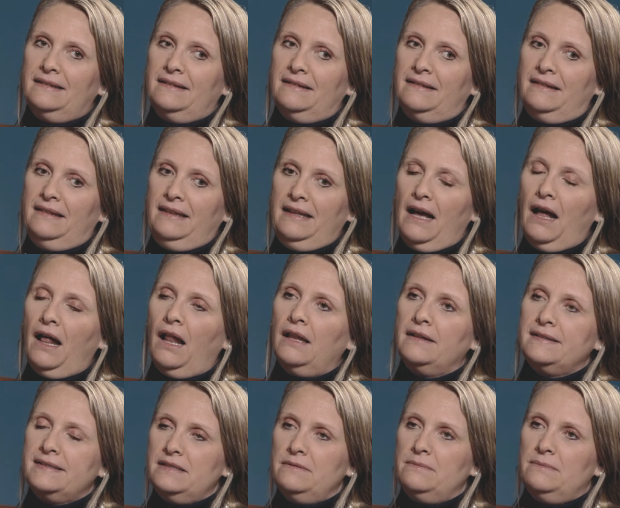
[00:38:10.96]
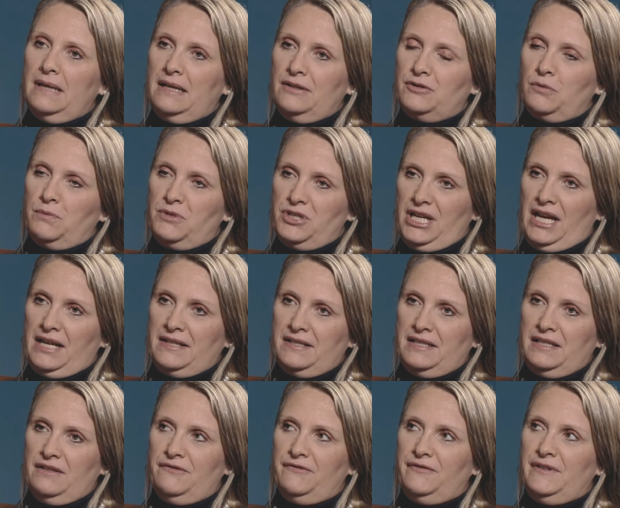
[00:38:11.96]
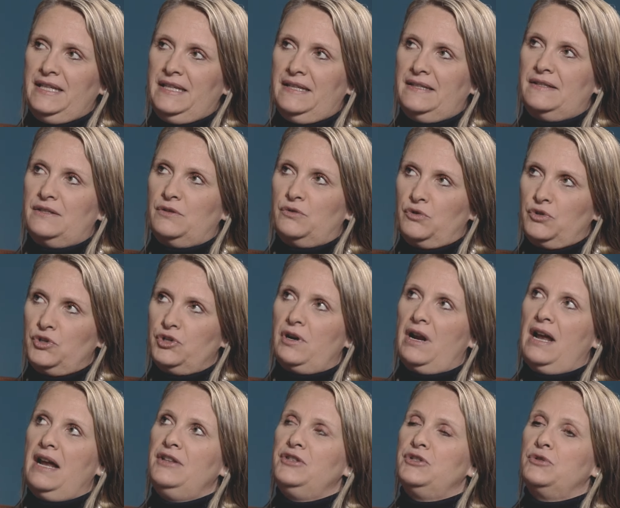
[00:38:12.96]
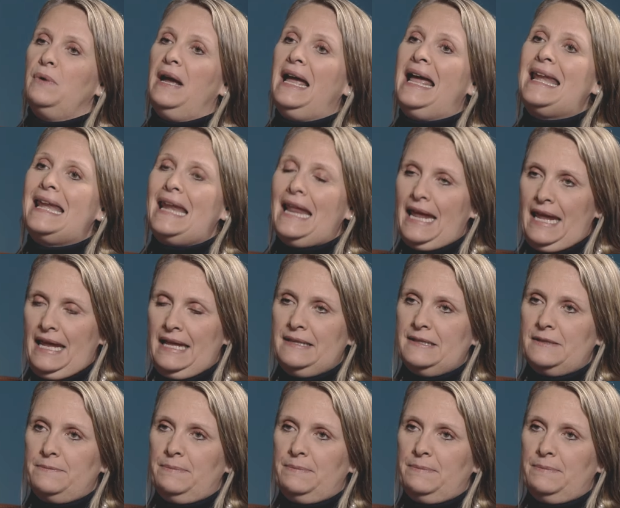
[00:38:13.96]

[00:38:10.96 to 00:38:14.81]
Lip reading: the ultimate objective is to try to enhance